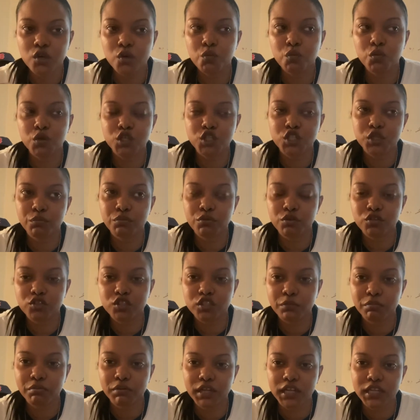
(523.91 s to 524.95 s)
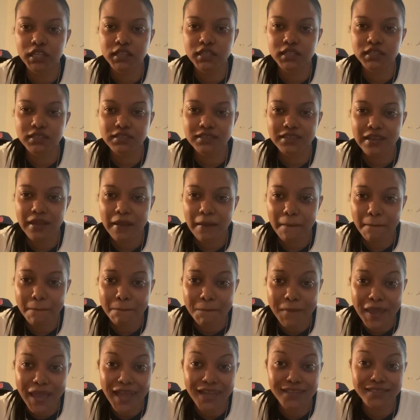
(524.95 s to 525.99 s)
we're supposed to play this
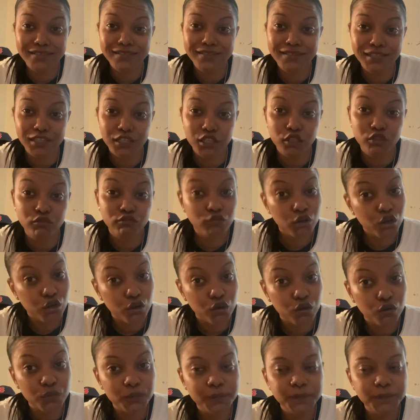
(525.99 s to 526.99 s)
masculine role,